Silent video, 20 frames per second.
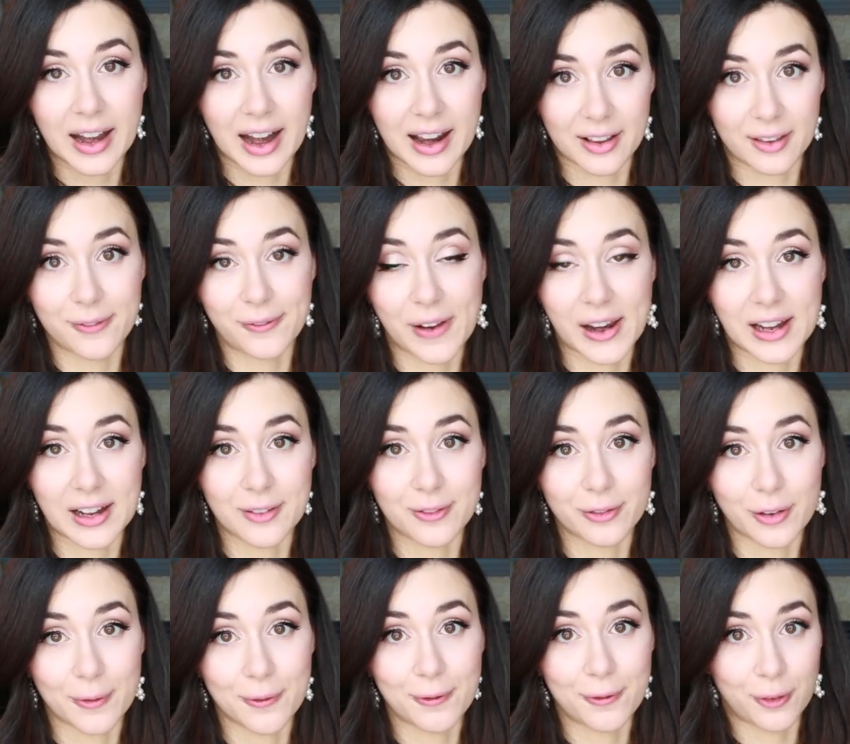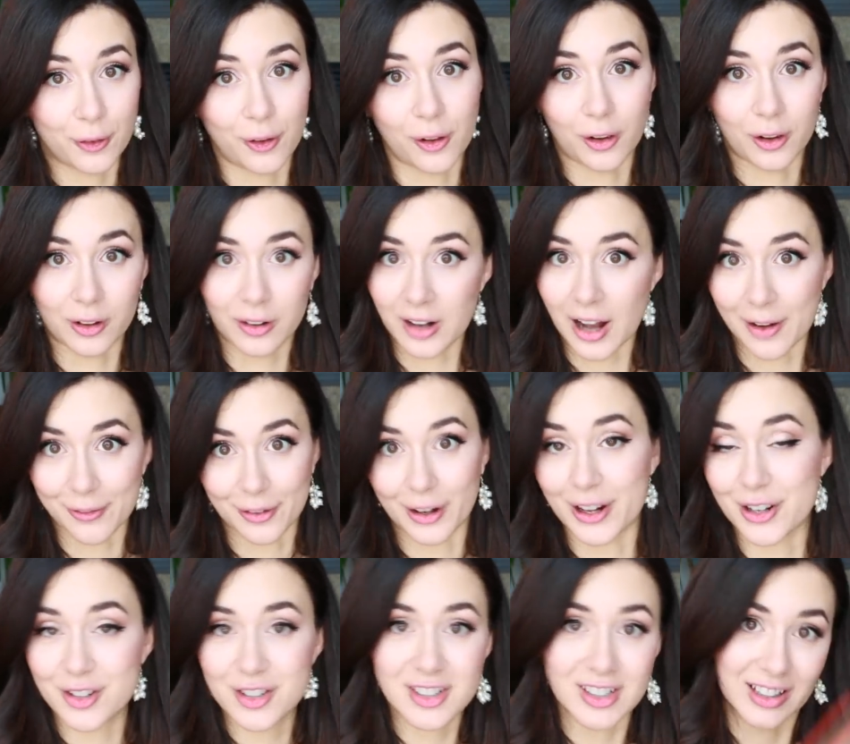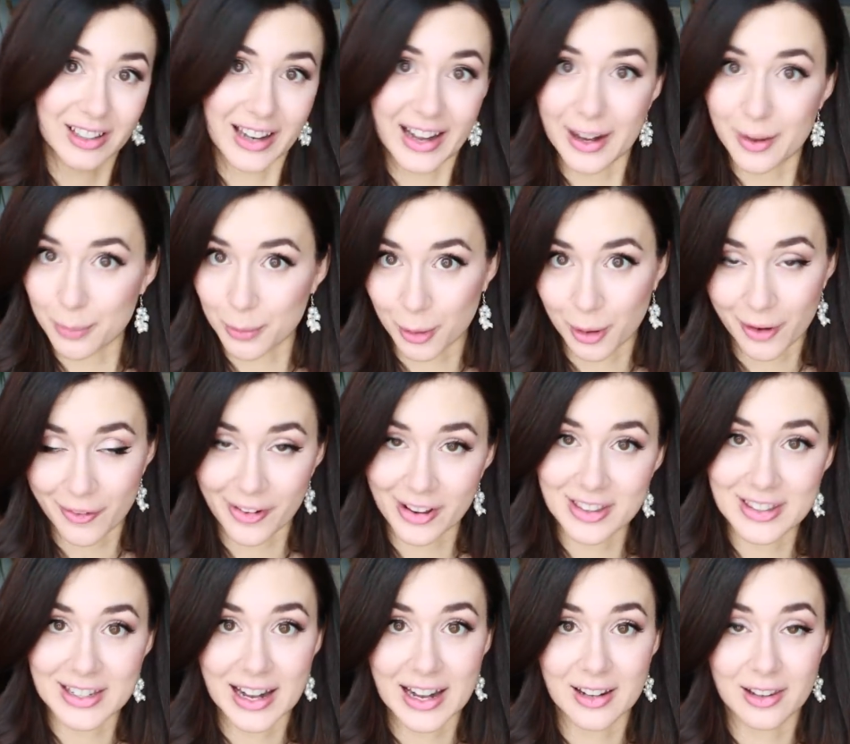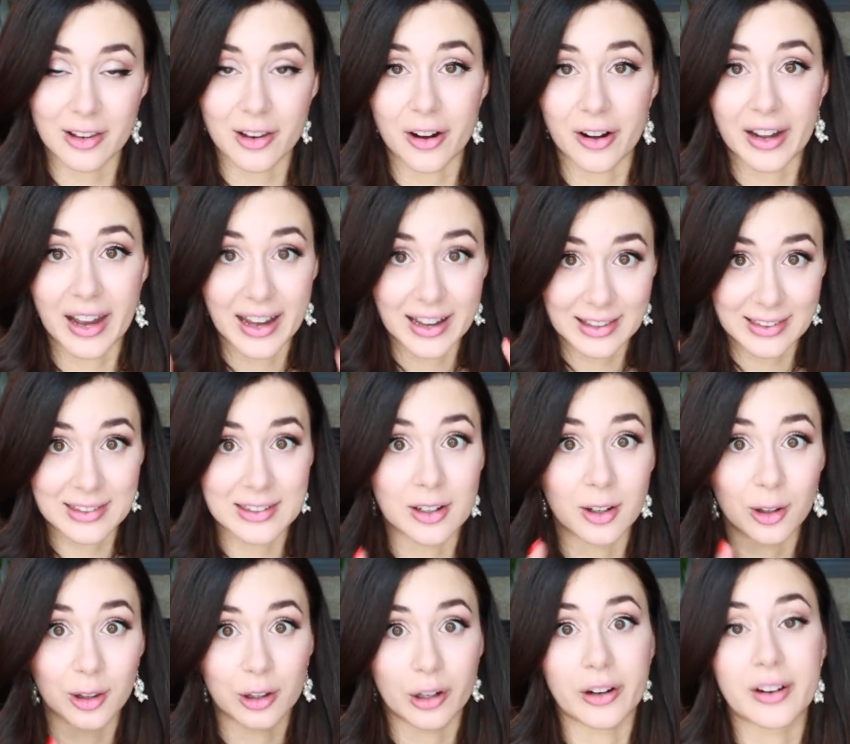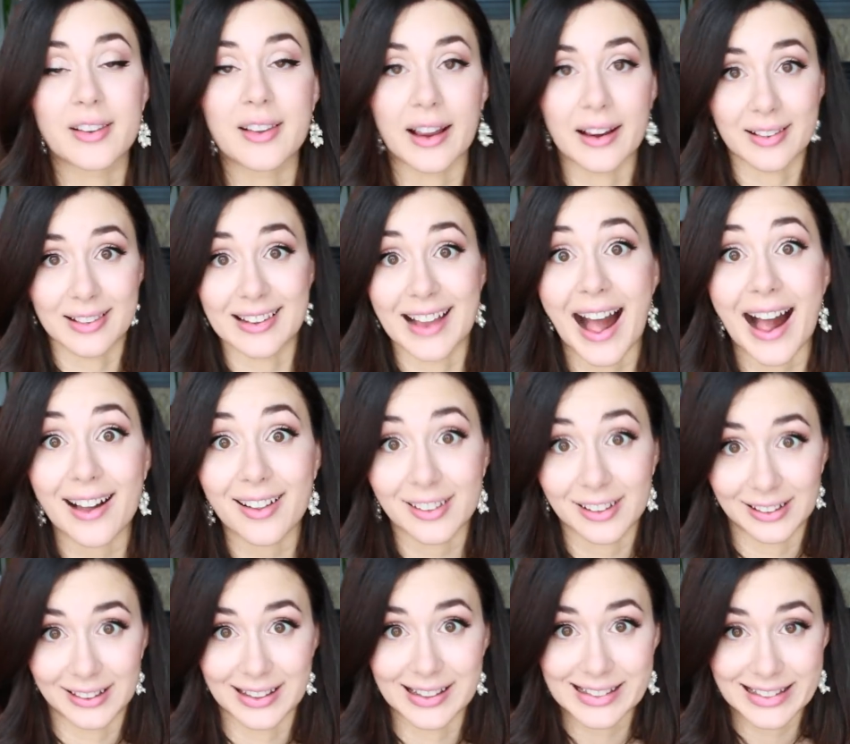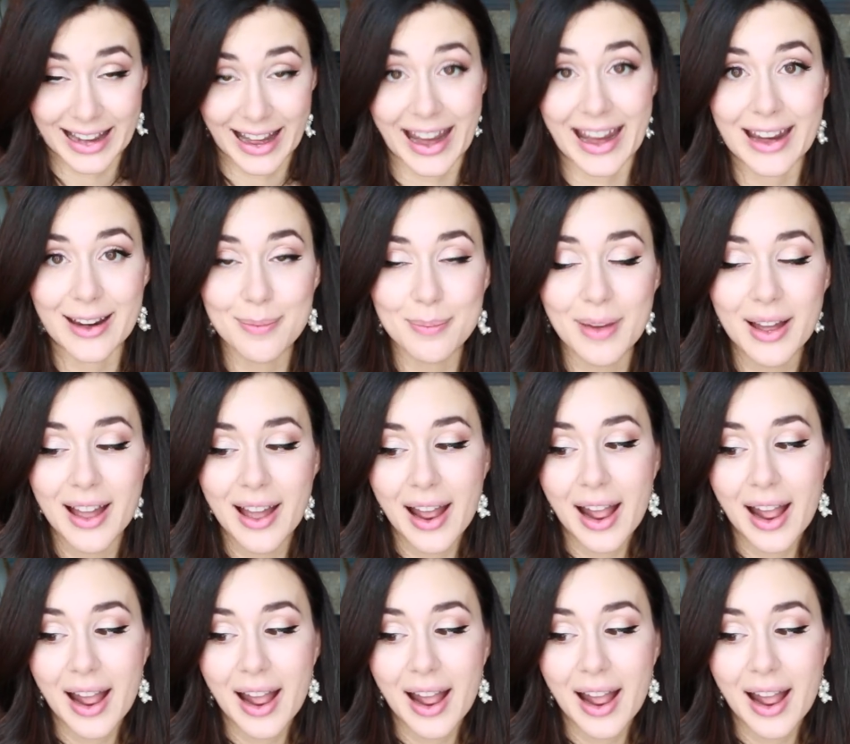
it has faded from full coverage to like more of a stained look. It still looks exactly the same.